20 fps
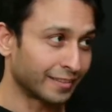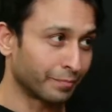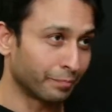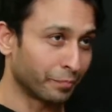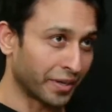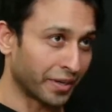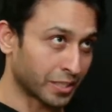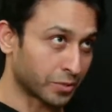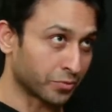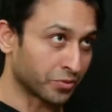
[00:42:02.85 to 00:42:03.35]

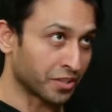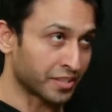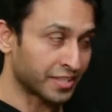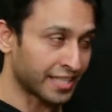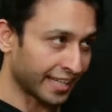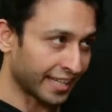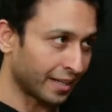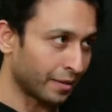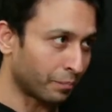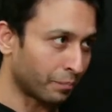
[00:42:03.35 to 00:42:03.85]
brings me to the
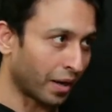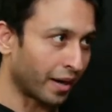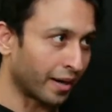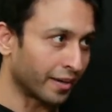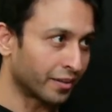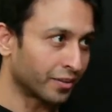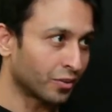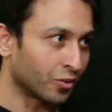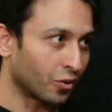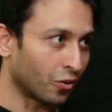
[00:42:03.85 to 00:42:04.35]
second
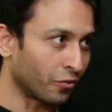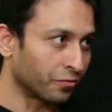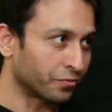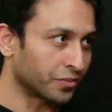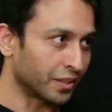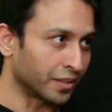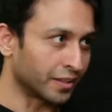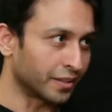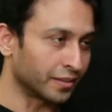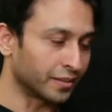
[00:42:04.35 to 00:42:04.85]
part of
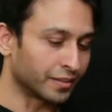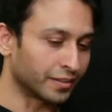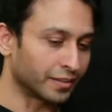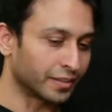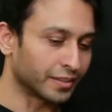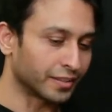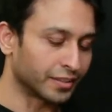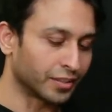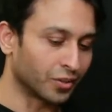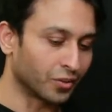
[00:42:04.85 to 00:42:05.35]
the
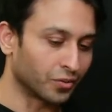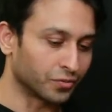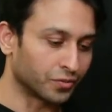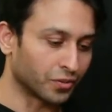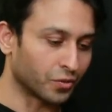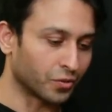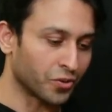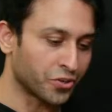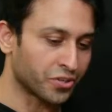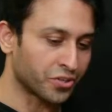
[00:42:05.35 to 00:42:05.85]

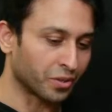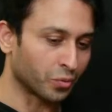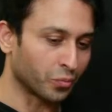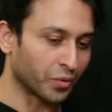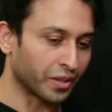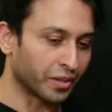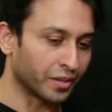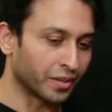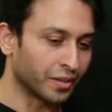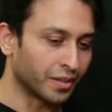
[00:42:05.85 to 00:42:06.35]
the question,
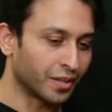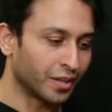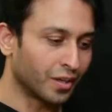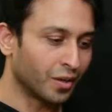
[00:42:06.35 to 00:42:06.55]
where